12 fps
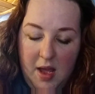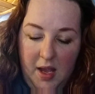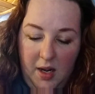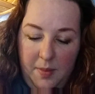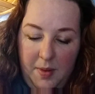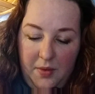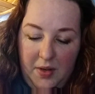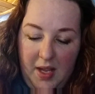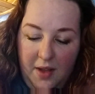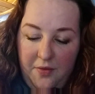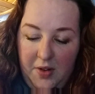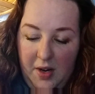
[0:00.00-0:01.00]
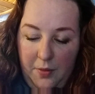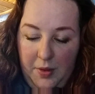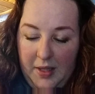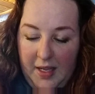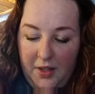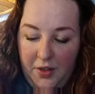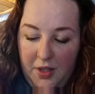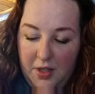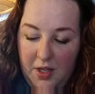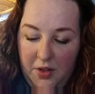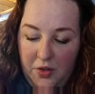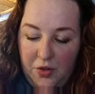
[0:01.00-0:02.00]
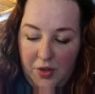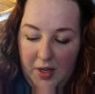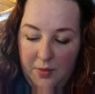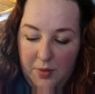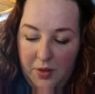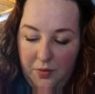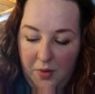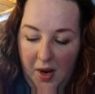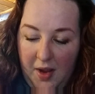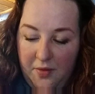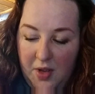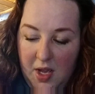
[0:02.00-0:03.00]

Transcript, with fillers: and about a half an hour later another train would arrive